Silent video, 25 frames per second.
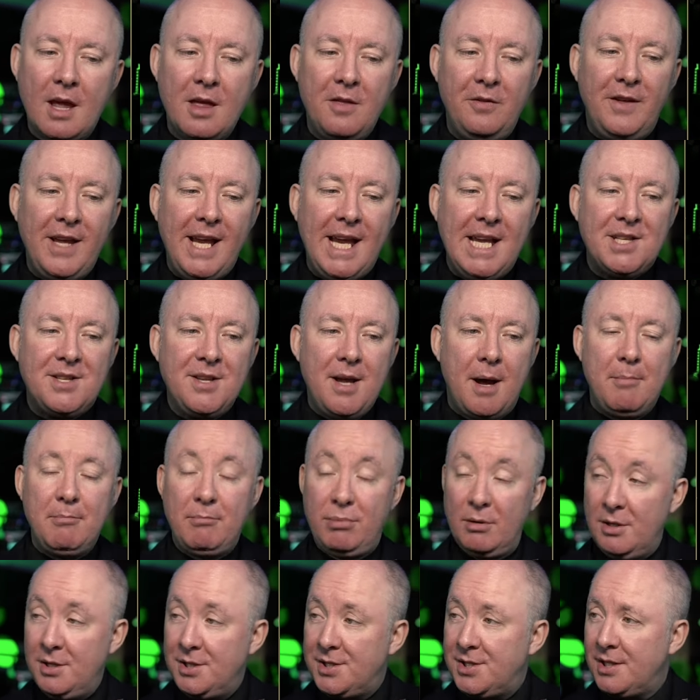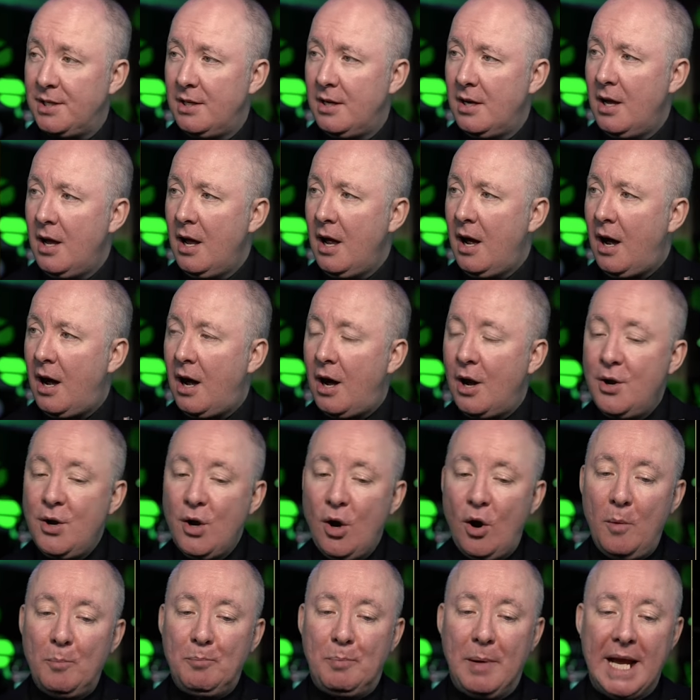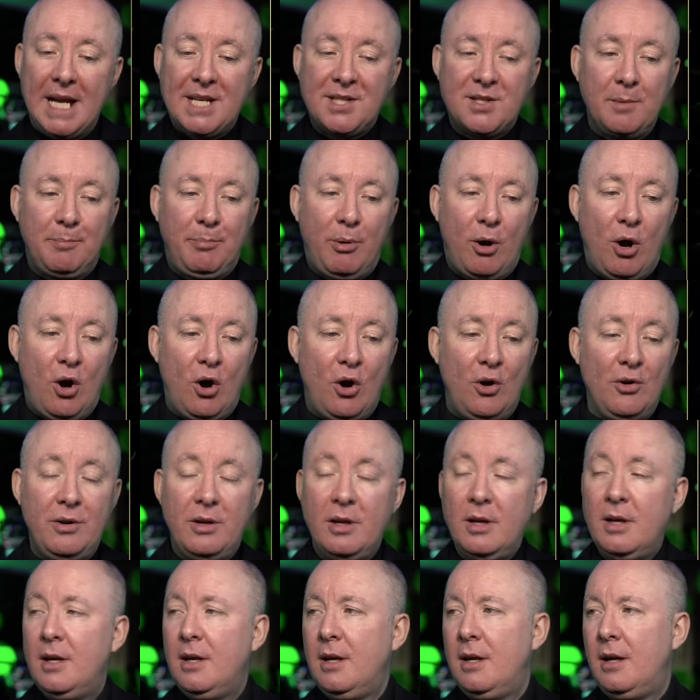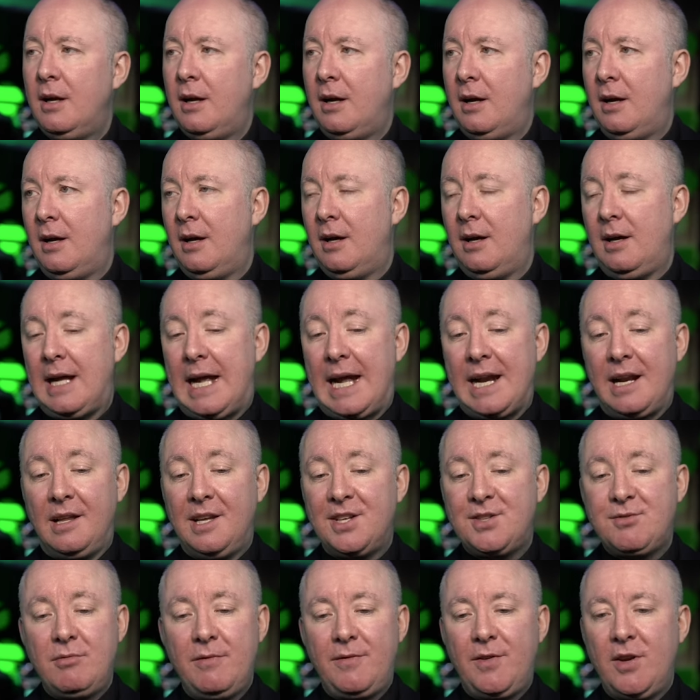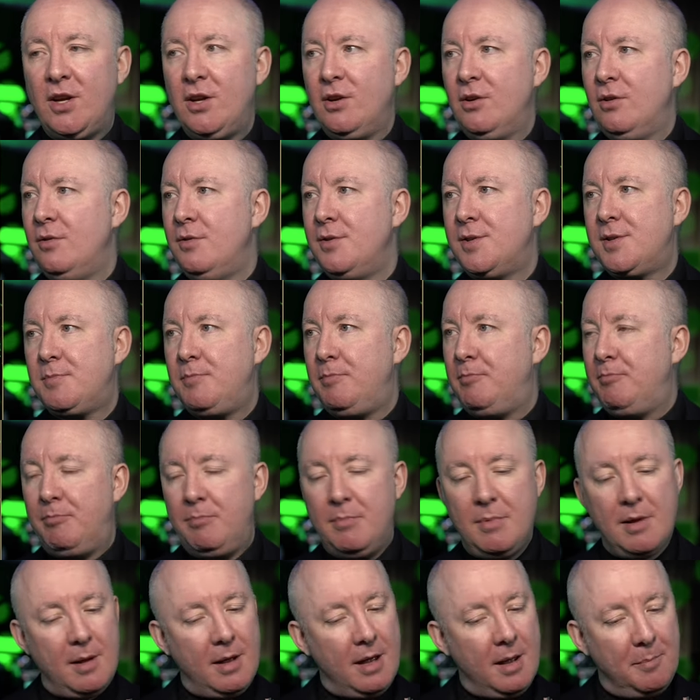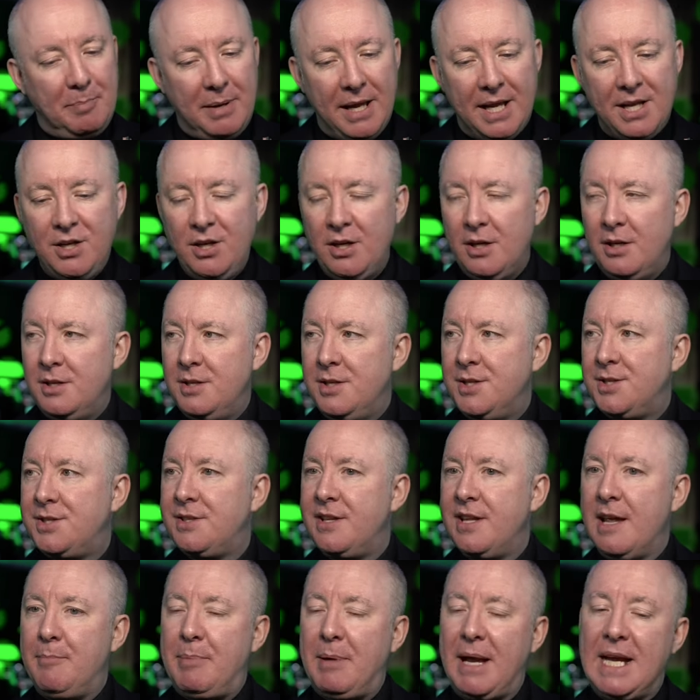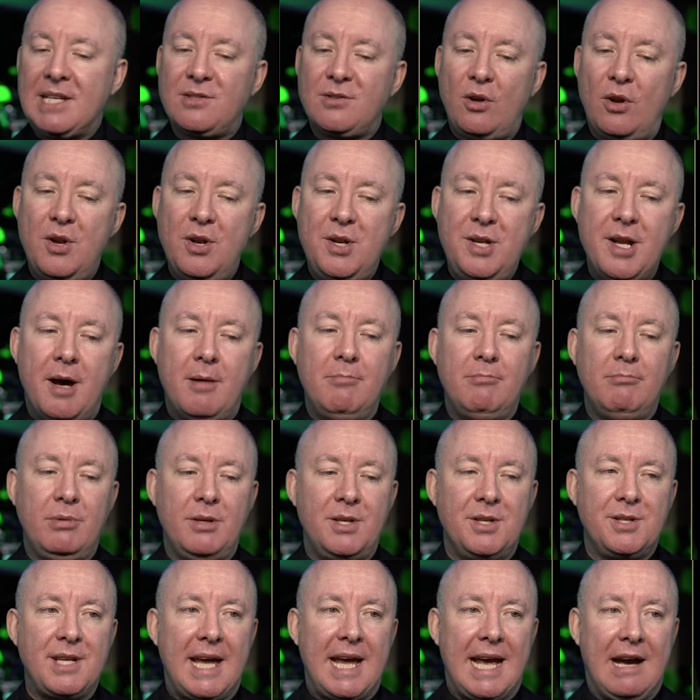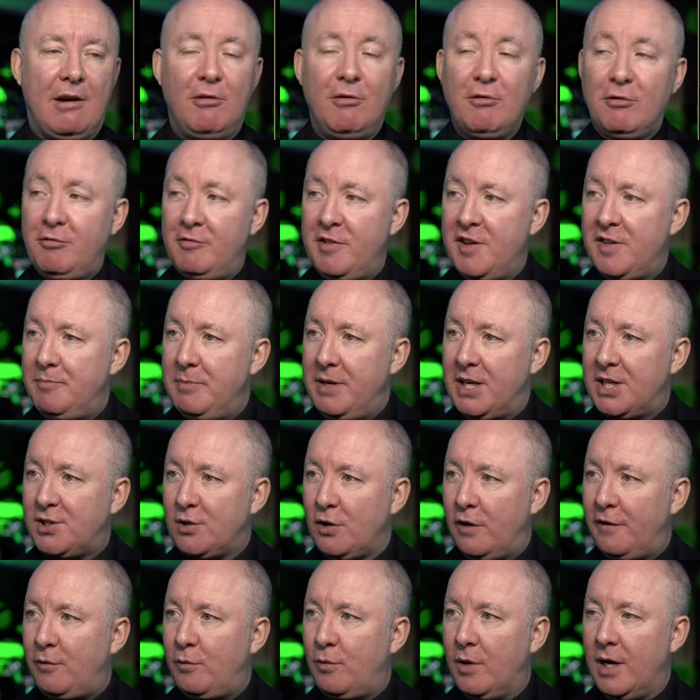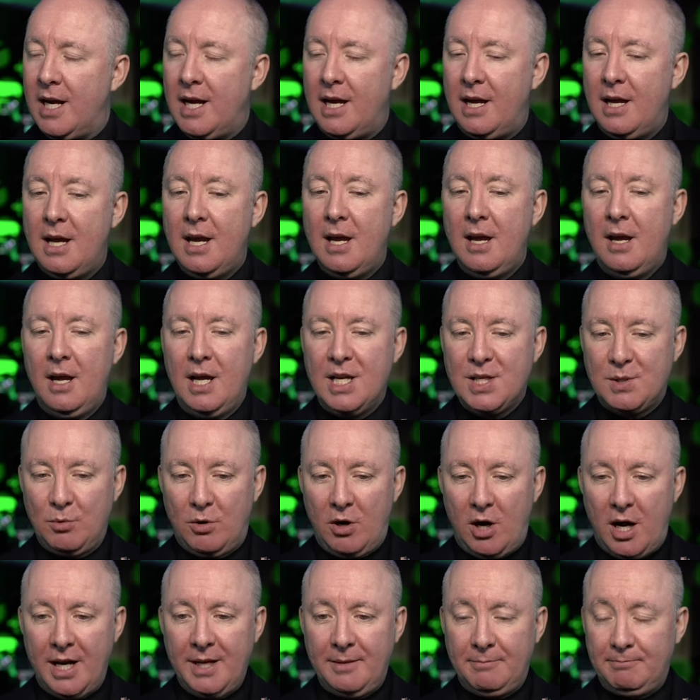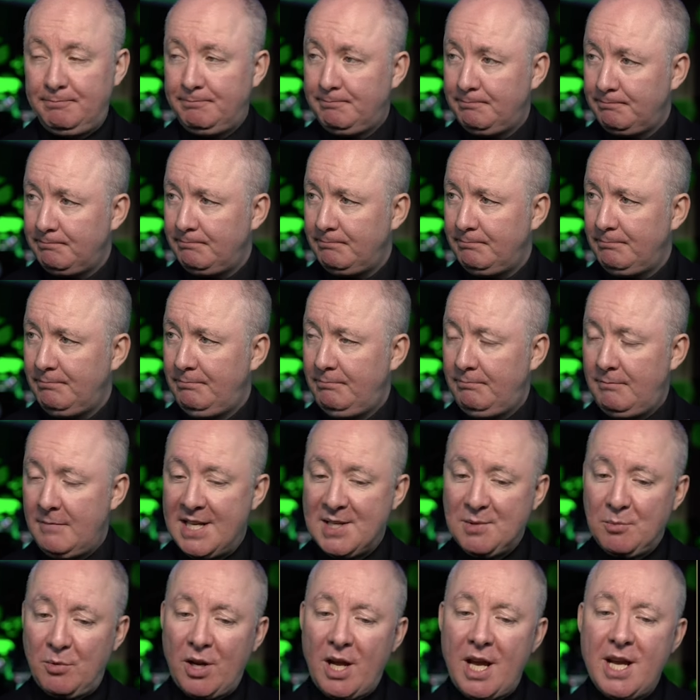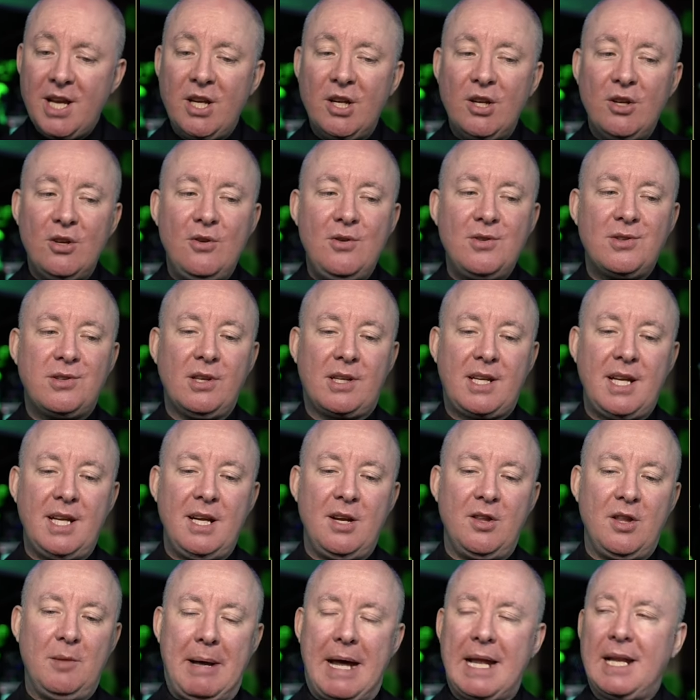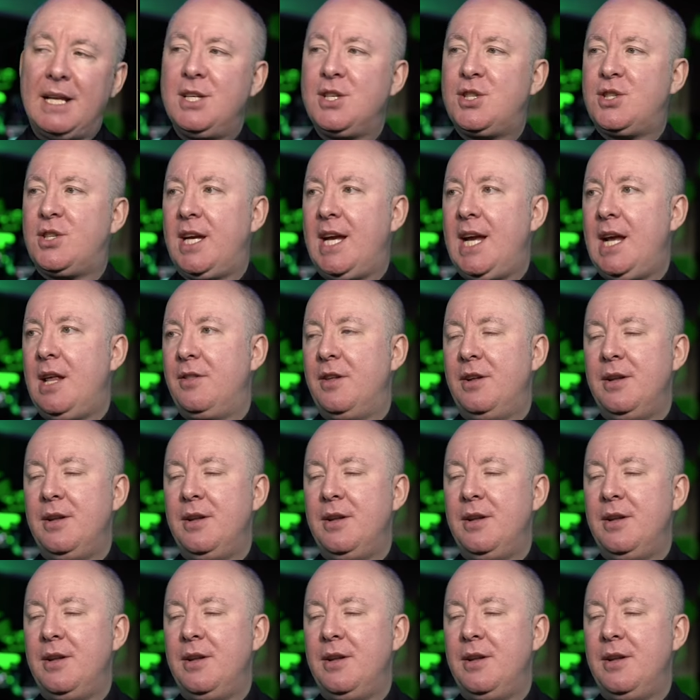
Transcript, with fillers: These numbers are not based upon analyst reviews, opinions. They're based on numbers, algorithmic software. So what I use looking at the balance sheet,